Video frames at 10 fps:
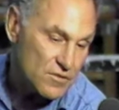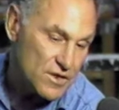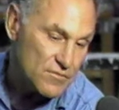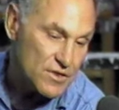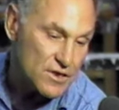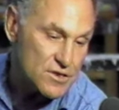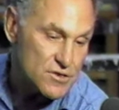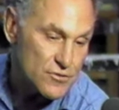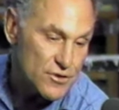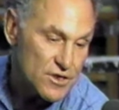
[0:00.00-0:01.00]
given the
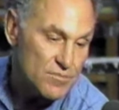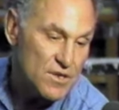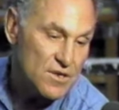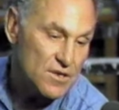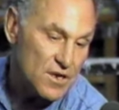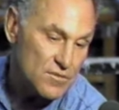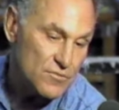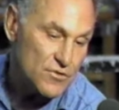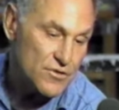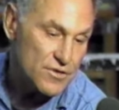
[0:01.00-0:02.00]
consortium,
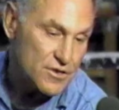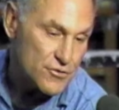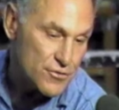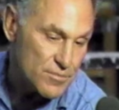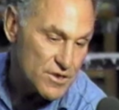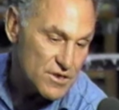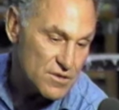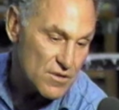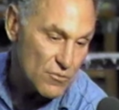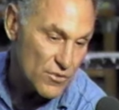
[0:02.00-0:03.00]
um, contribute it
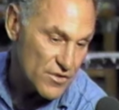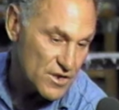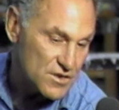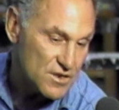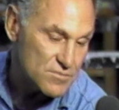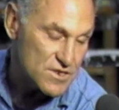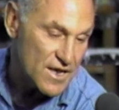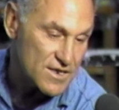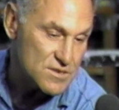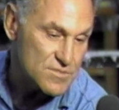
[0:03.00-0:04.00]
with an income
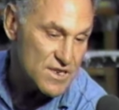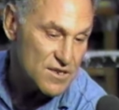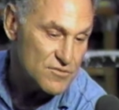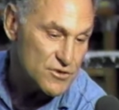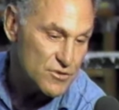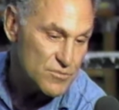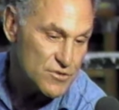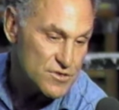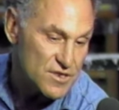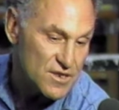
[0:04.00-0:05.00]
tax incentive to a
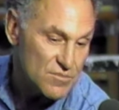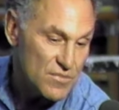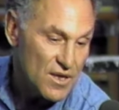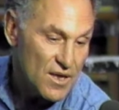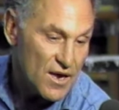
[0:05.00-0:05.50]
museum,